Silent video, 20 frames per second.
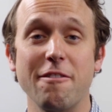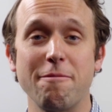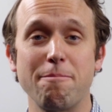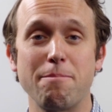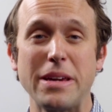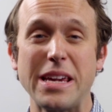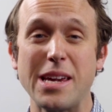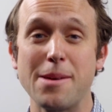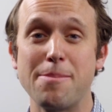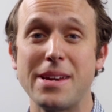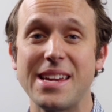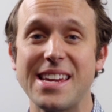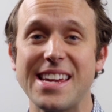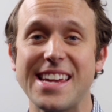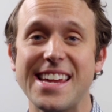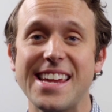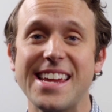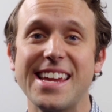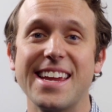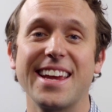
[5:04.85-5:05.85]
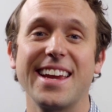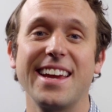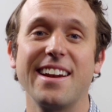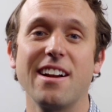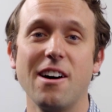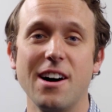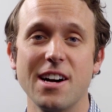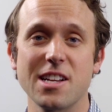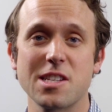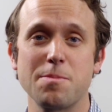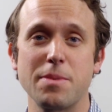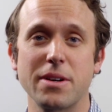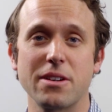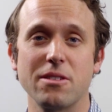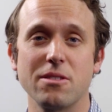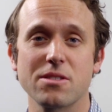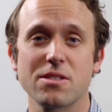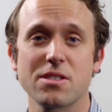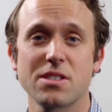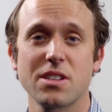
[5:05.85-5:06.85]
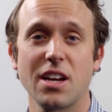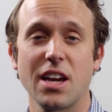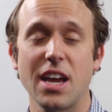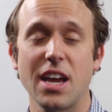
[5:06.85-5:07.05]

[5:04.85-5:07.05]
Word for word: of PPE in hospitals